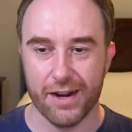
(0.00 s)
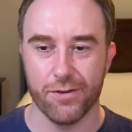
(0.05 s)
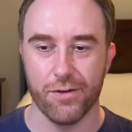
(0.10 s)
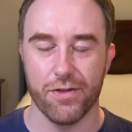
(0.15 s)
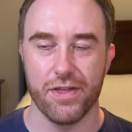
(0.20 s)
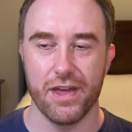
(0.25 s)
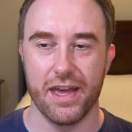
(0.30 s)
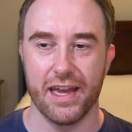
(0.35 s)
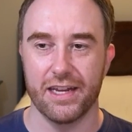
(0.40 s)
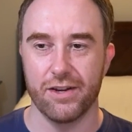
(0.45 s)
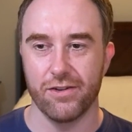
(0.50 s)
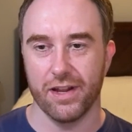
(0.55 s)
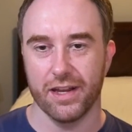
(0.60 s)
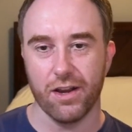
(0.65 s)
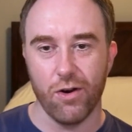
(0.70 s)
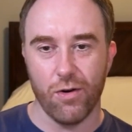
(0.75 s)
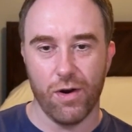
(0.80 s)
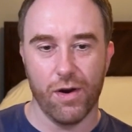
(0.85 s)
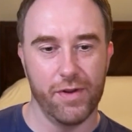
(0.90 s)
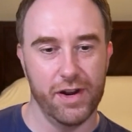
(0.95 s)
thing, and you're like, I
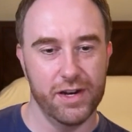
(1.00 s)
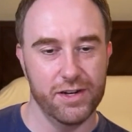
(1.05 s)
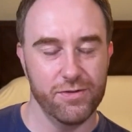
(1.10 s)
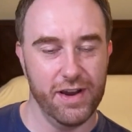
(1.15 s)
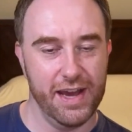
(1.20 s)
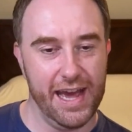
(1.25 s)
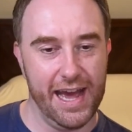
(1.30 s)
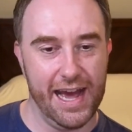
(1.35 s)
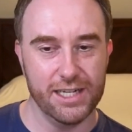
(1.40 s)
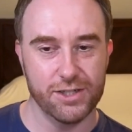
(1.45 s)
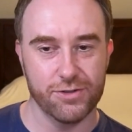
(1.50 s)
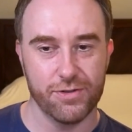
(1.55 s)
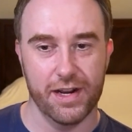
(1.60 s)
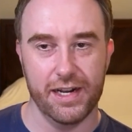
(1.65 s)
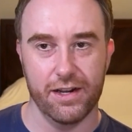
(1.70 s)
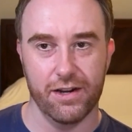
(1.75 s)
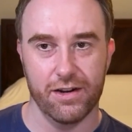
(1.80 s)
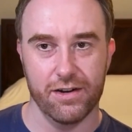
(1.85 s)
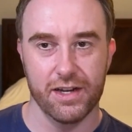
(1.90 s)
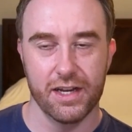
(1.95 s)
want to do a hash right
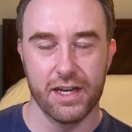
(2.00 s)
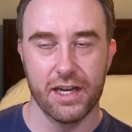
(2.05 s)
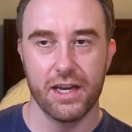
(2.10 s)
here,